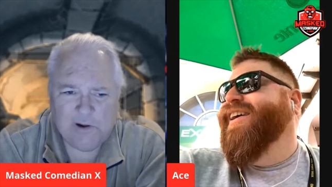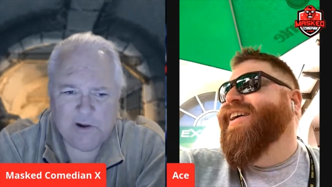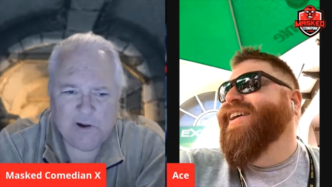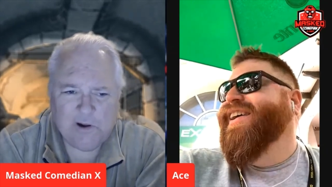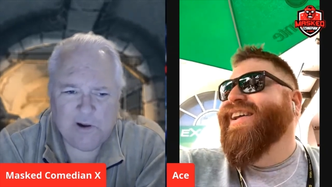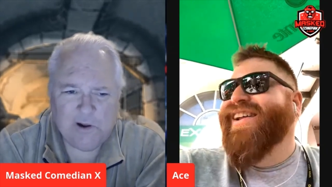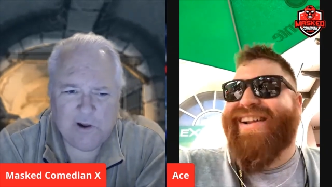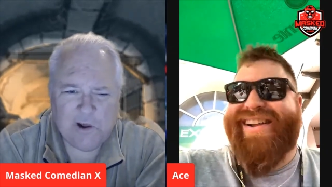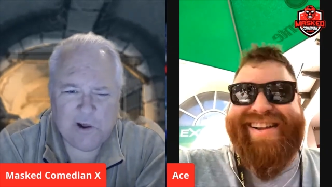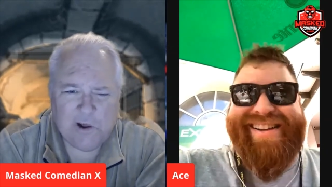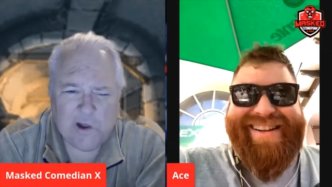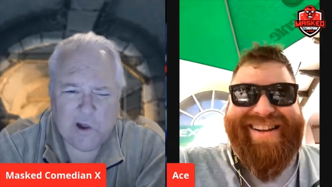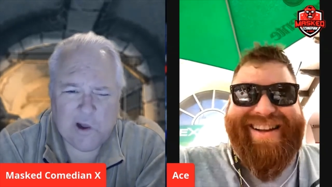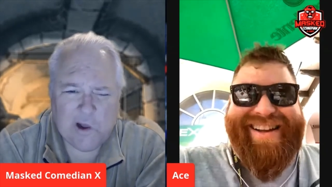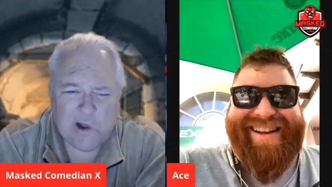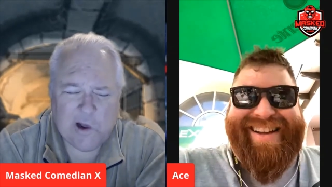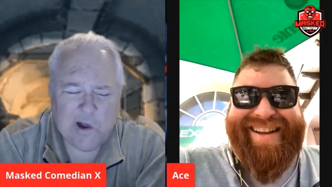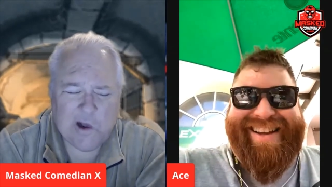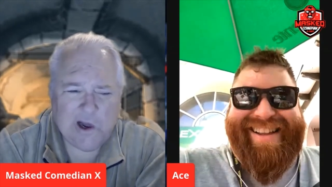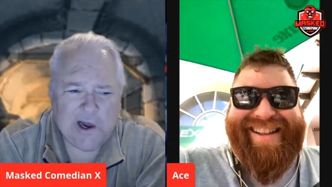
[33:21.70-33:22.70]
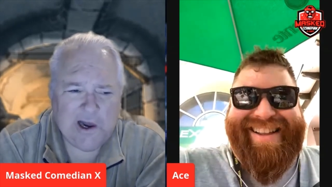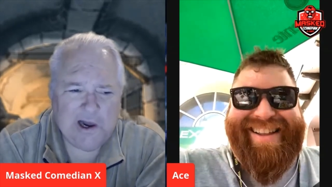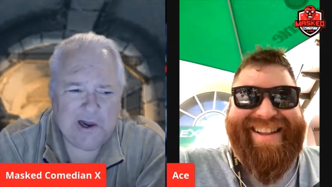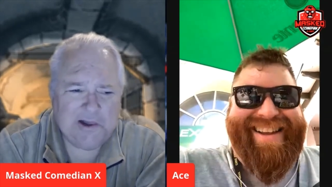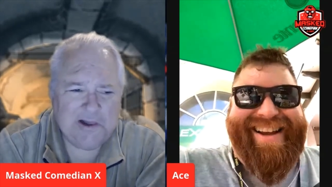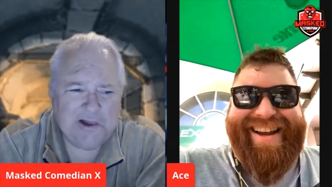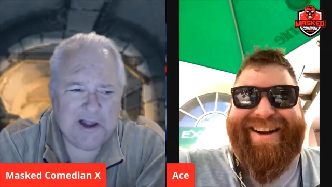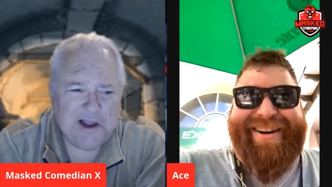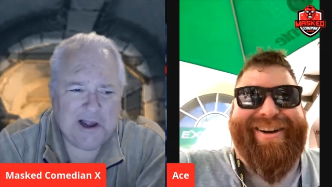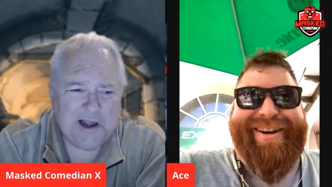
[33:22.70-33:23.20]
Speaker 1: and uh, I
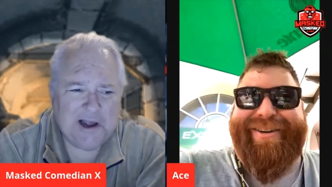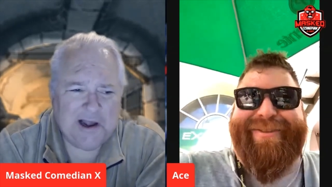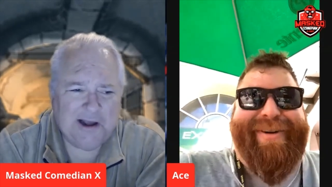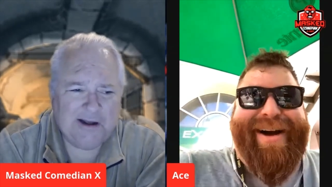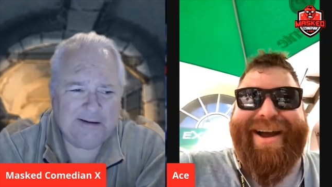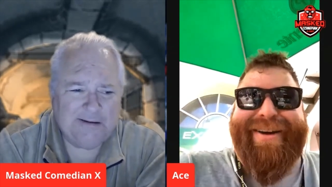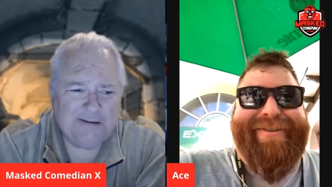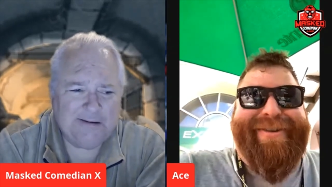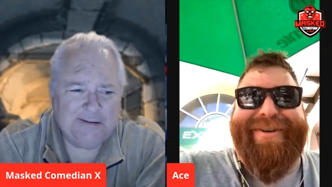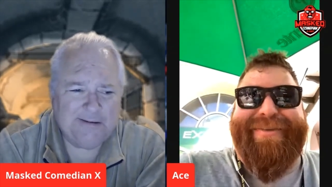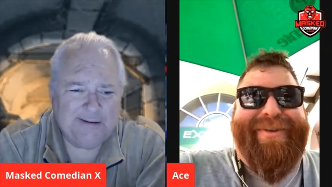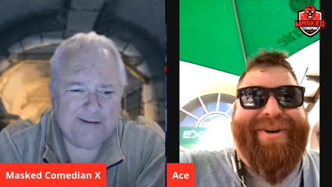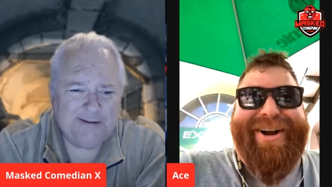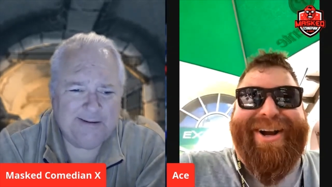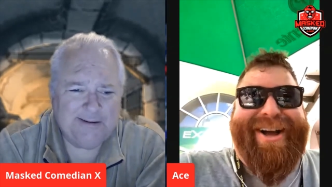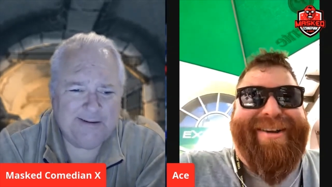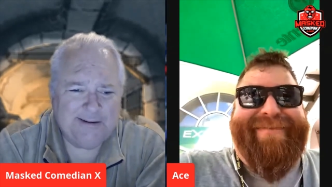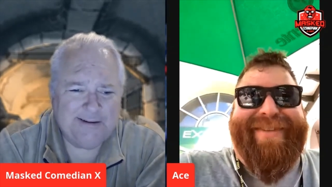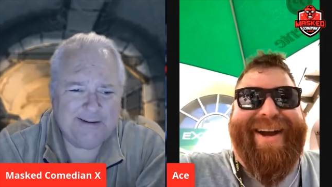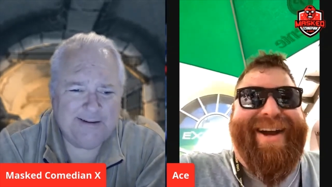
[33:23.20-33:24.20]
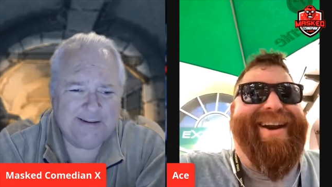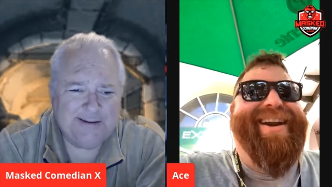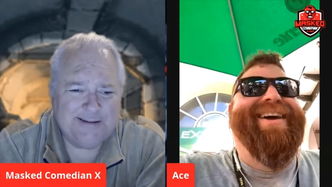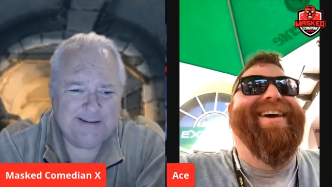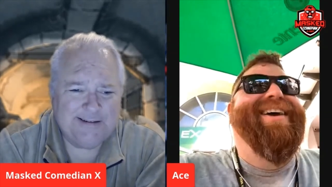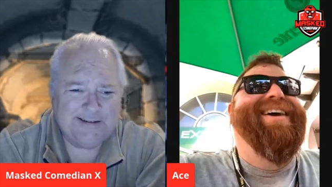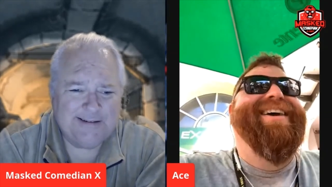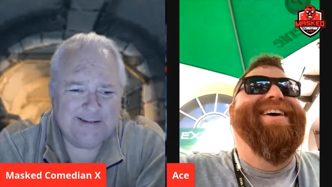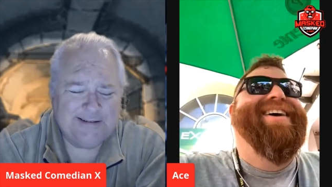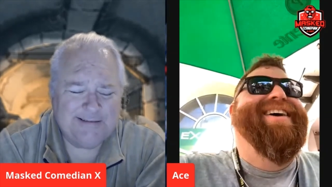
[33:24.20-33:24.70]
don't know uh, why it wouldn't work on mine.
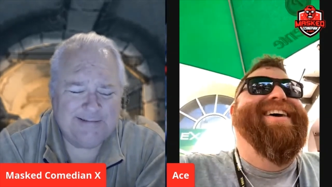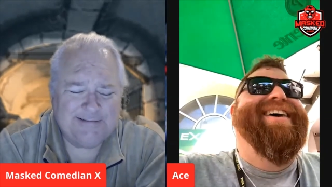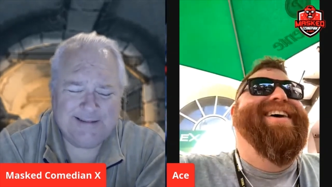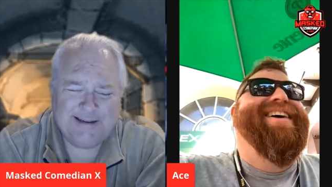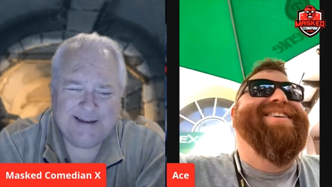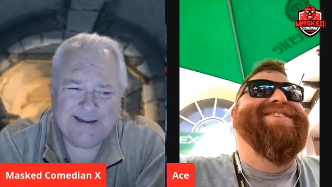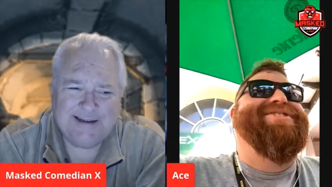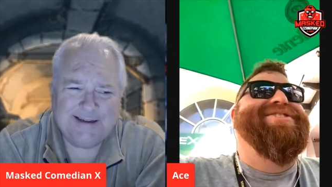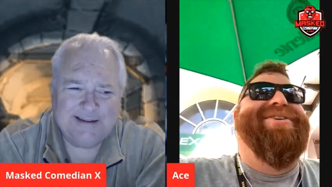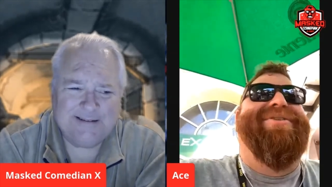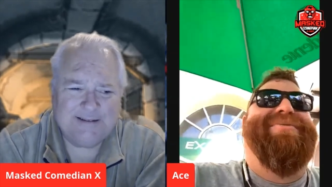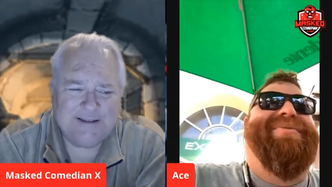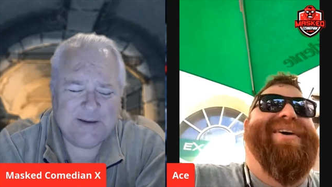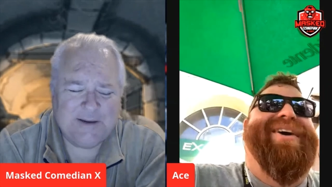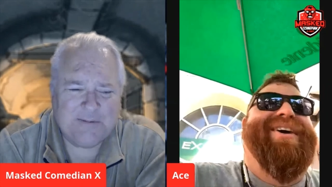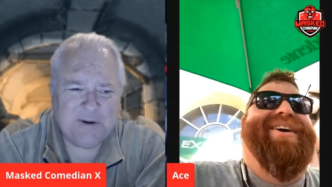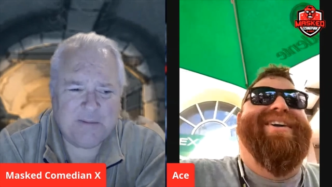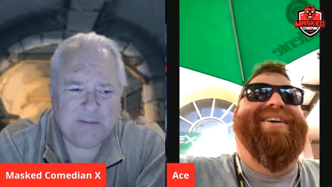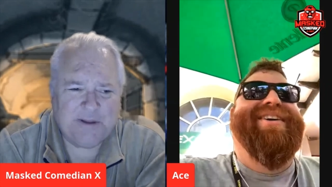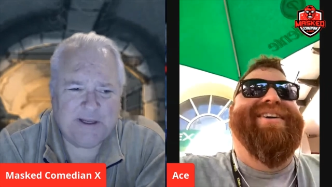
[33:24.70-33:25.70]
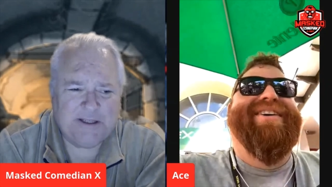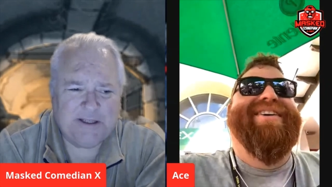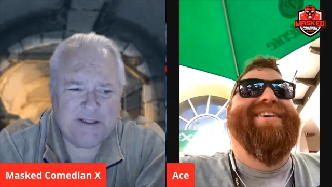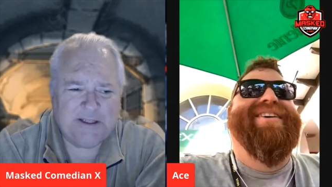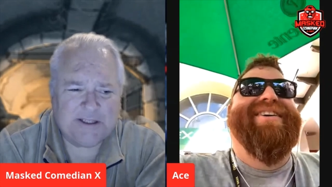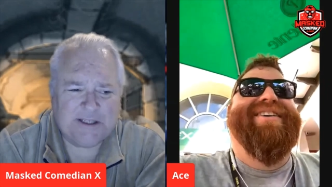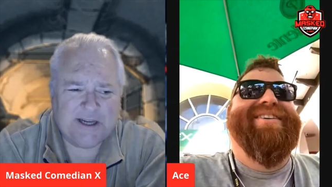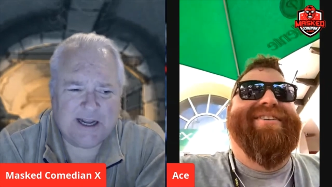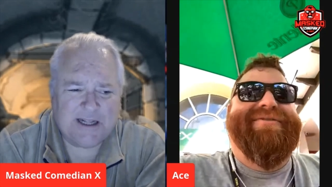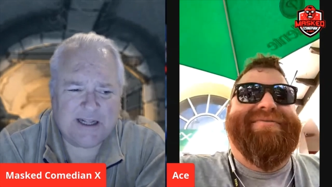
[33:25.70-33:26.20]
Yeah. so you weird. probably
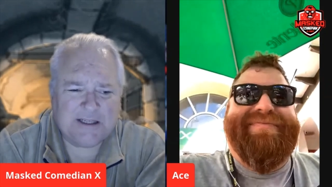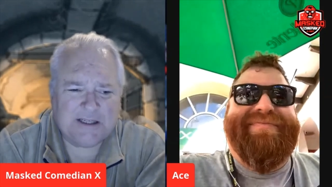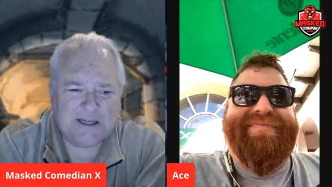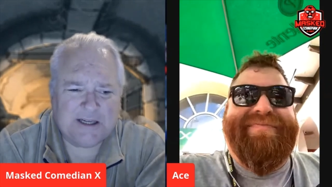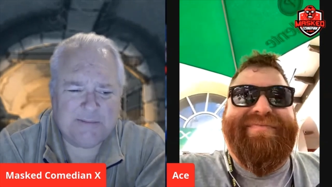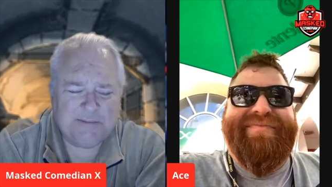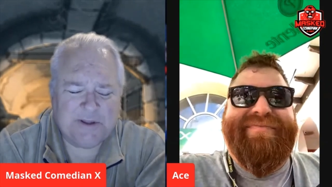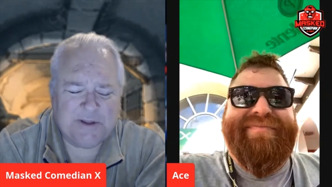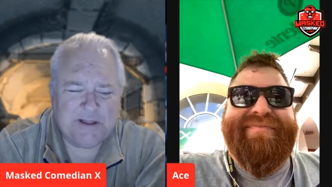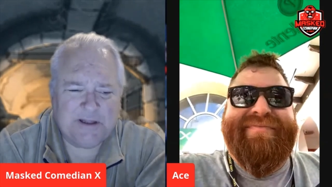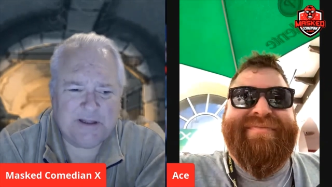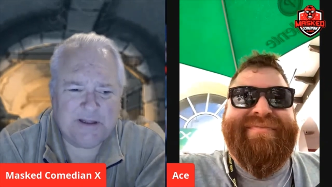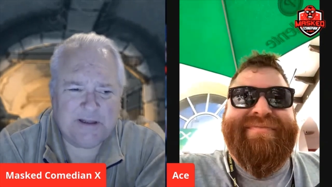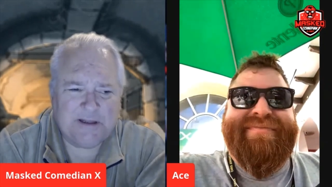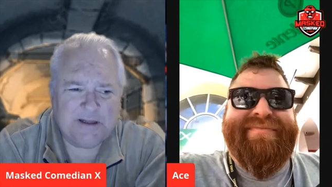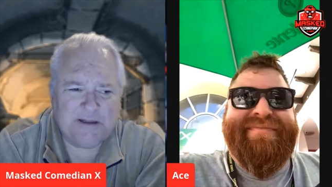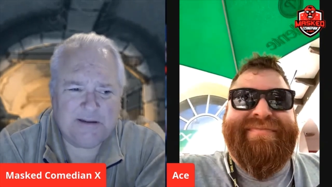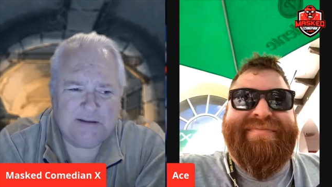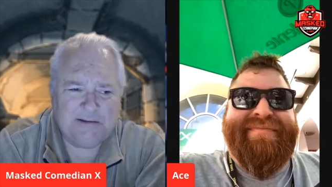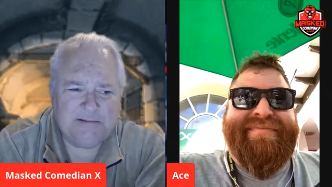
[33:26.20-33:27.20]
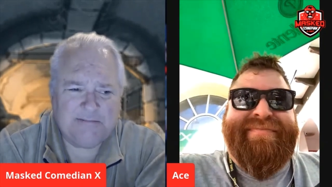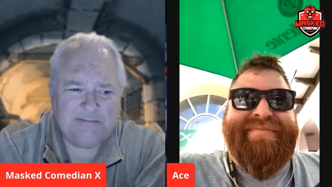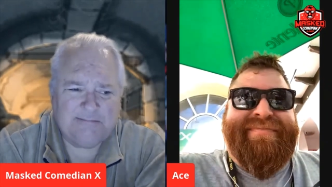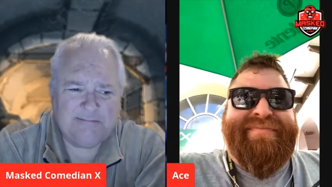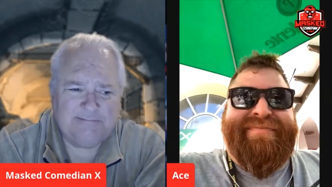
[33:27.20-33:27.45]
Speaker 2: just got something that